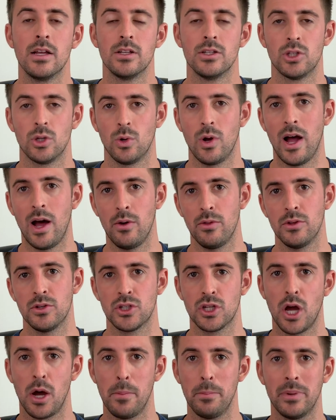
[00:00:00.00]
So how does
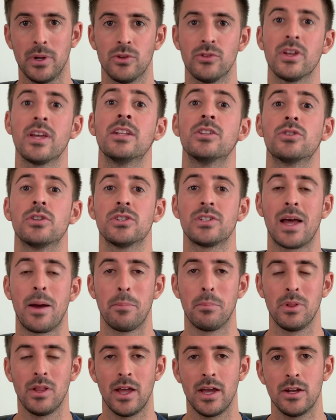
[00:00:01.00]
compound interest
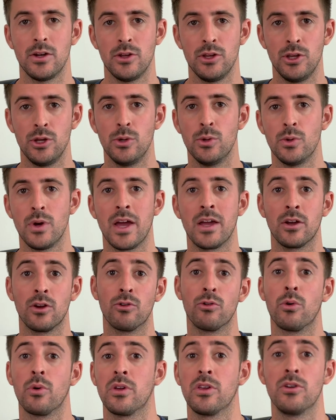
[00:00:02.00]
apply to you and
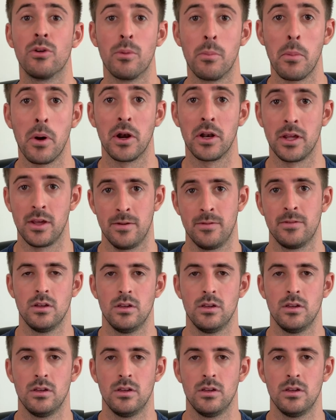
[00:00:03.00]
growing your money?